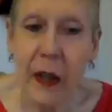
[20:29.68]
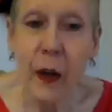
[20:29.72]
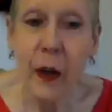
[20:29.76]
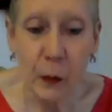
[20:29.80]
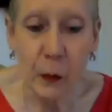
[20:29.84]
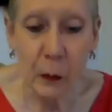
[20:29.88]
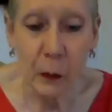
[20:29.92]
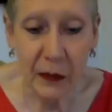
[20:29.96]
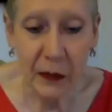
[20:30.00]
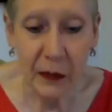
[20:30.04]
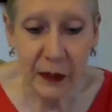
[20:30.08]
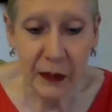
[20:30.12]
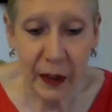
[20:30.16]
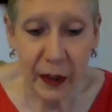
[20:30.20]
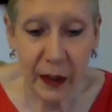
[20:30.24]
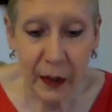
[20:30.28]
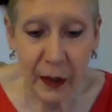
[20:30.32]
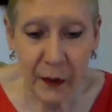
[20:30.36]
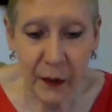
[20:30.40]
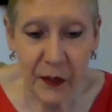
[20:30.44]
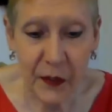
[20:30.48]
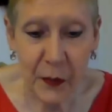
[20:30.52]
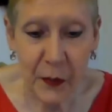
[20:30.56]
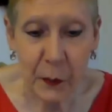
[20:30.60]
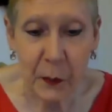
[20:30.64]
who will now
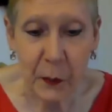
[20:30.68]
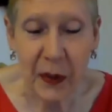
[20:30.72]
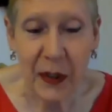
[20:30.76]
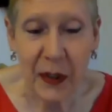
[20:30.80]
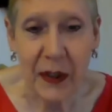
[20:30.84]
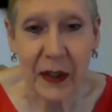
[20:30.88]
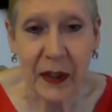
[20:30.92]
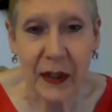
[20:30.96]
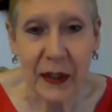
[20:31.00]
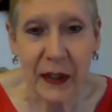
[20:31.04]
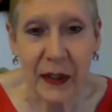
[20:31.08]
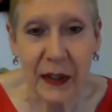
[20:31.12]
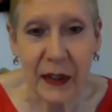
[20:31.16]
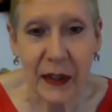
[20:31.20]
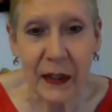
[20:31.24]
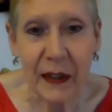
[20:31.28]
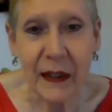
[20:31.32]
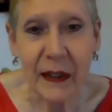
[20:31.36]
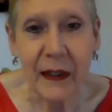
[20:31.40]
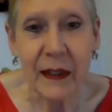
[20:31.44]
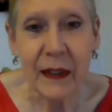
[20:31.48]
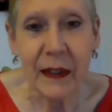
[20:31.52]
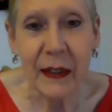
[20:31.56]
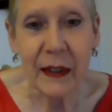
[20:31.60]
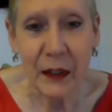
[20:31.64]
speak.
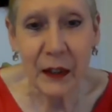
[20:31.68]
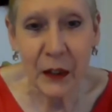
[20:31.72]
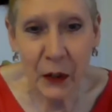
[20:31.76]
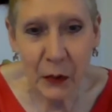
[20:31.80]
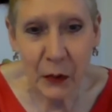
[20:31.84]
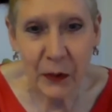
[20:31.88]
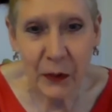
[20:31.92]
Thank